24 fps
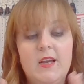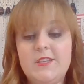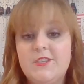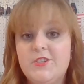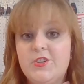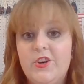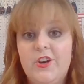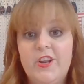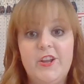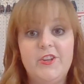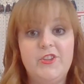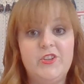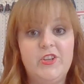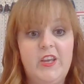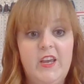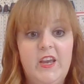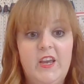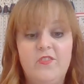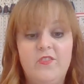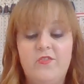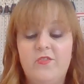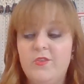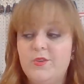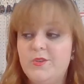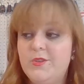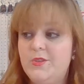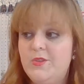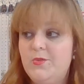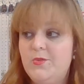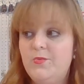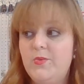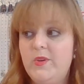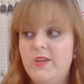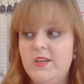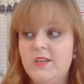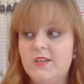start out the gate. First
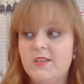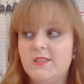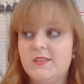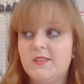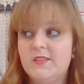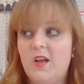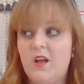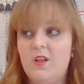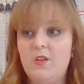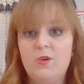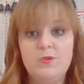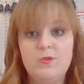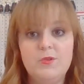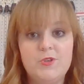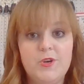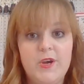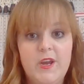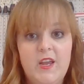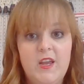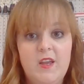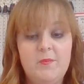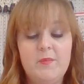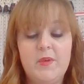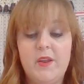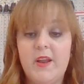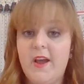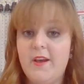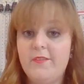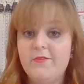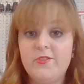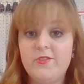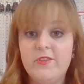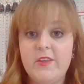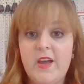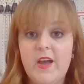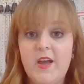2 weeks, I'll hold your hand, but
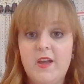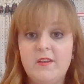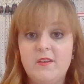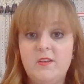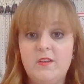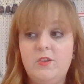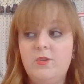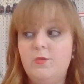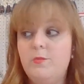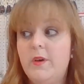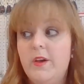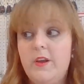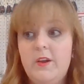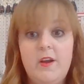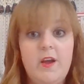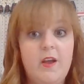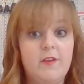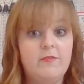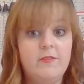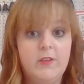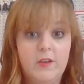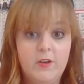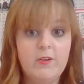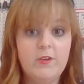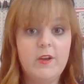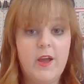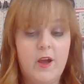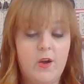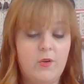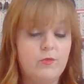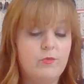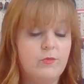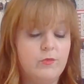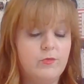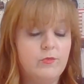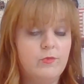after that, you better have figured
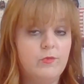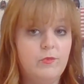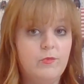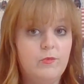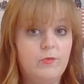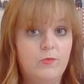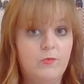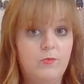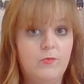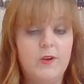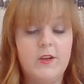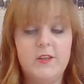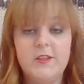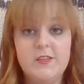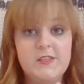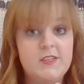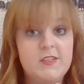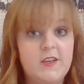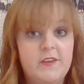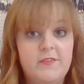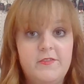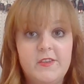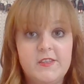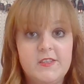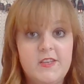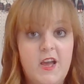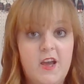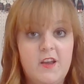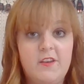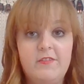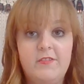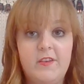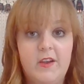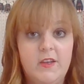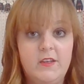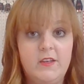out where the stuff is, how to
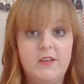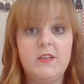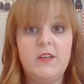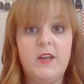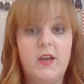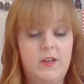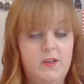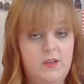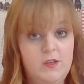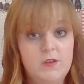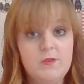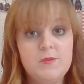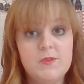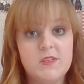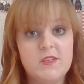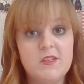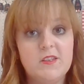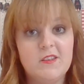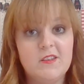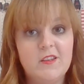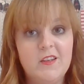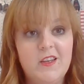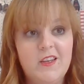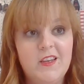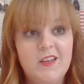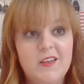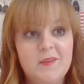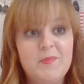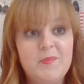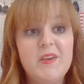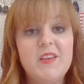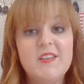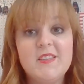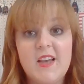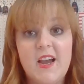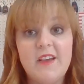find it, and how to use it.
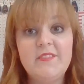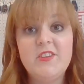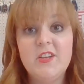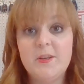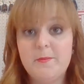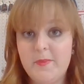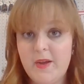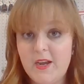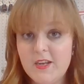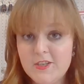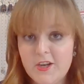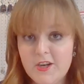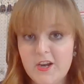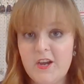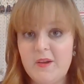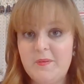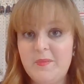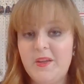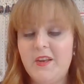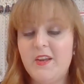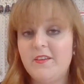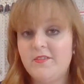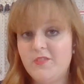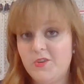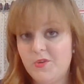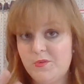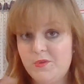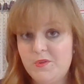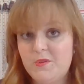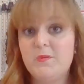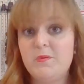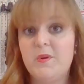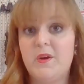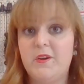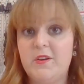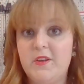Because I've done my job and I've told
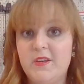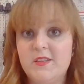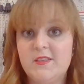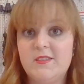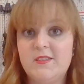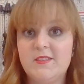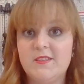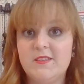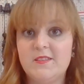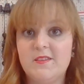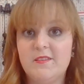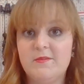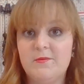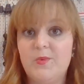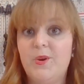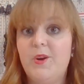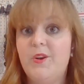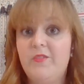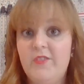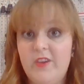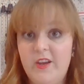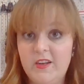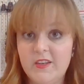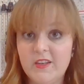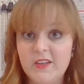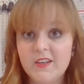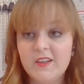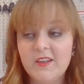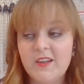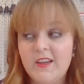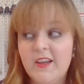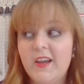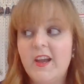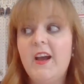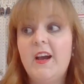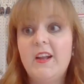you where it is, where to find it,
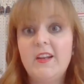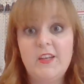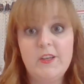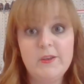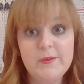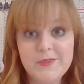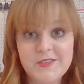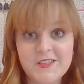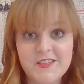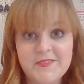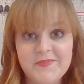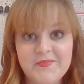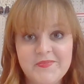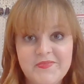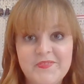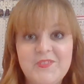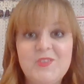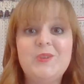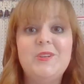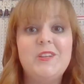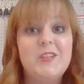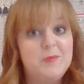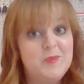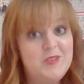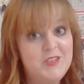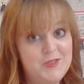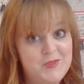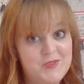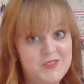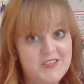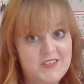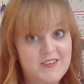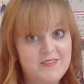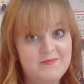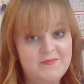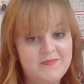how to use it. You need to be
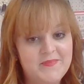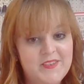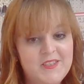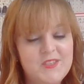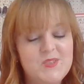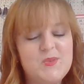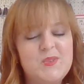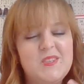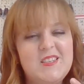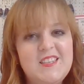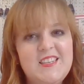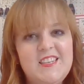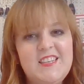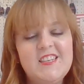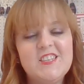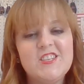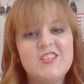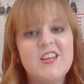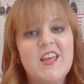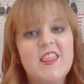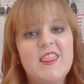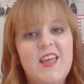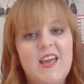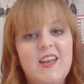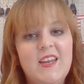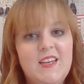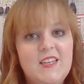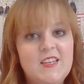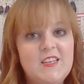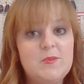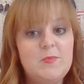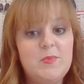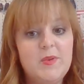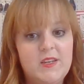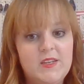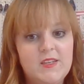using it. So teach that
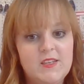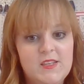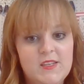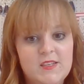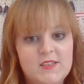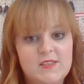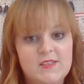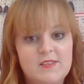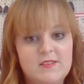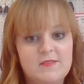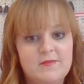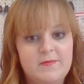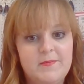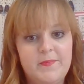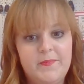independence.